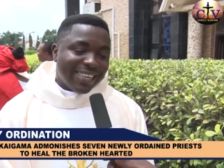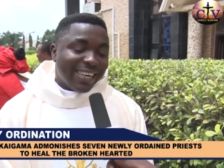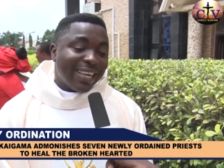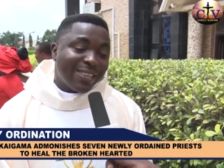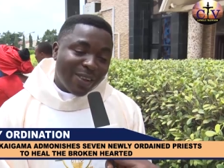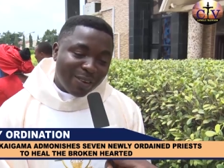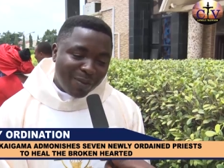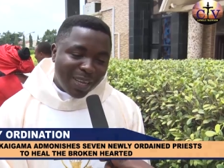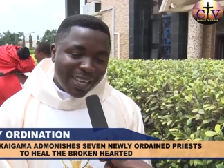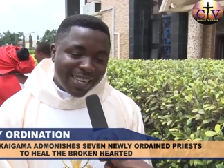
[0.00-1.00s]
It has not
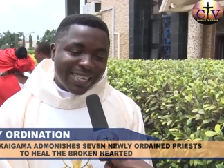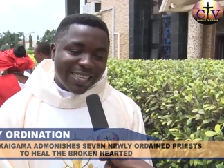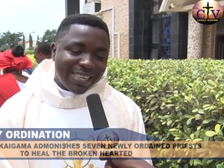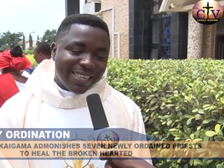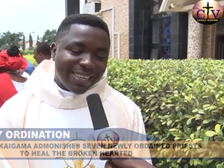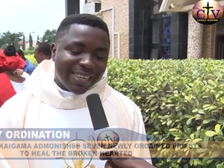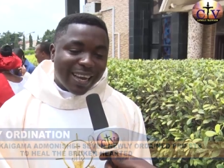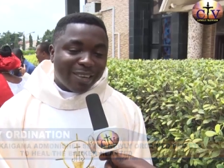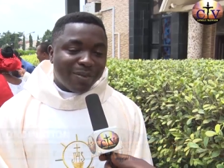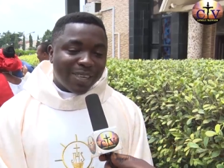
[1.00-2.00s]
been easy. It
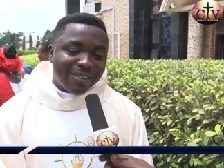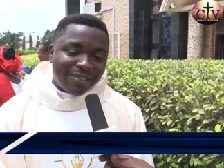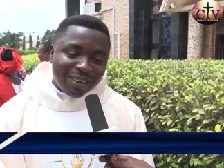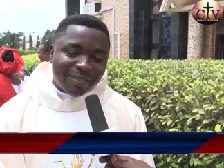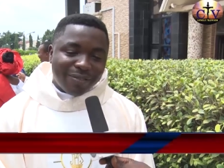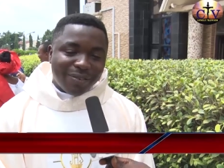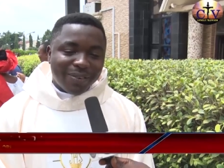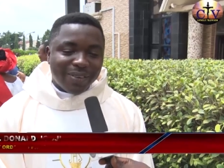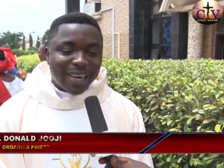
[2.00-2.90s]
has been stressful.